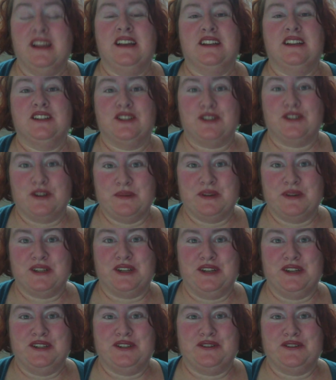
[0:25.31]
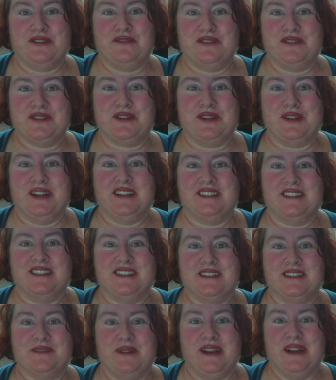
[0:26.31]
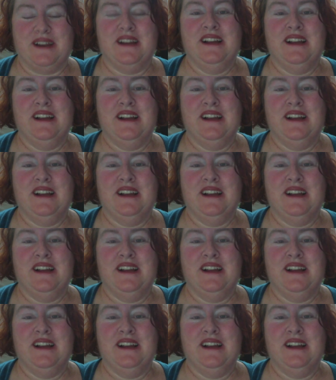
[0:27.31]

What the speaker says: So much easier to visualize this way.